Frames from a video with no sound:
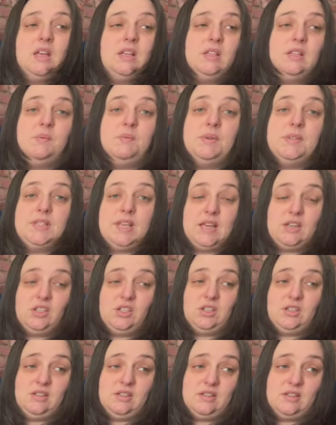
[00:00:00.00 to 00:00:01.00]
The
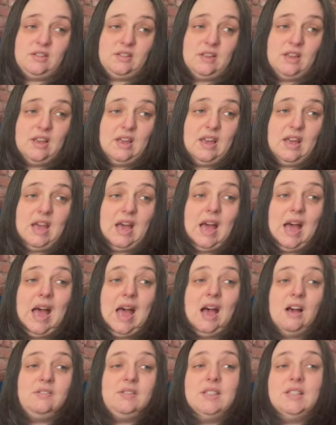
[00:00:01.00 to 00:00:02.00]
possessions.
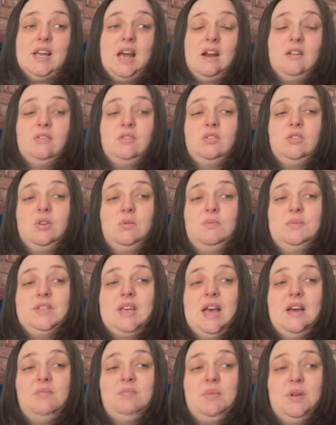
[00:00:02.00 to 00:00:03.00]
How did Harold come to
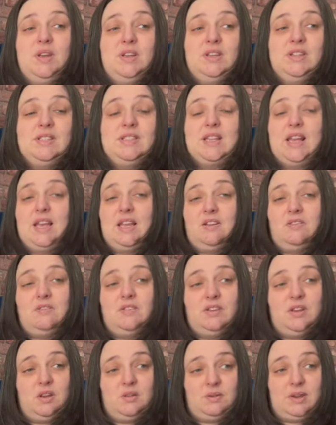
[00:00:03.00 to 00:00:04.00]
have Bernard's lighter
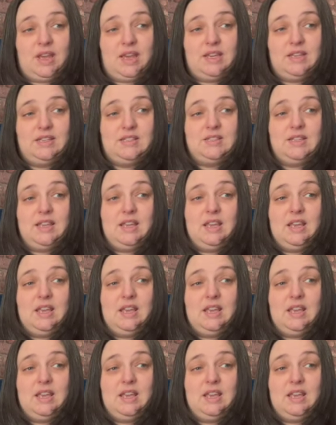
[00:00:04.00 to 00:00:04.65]
and note case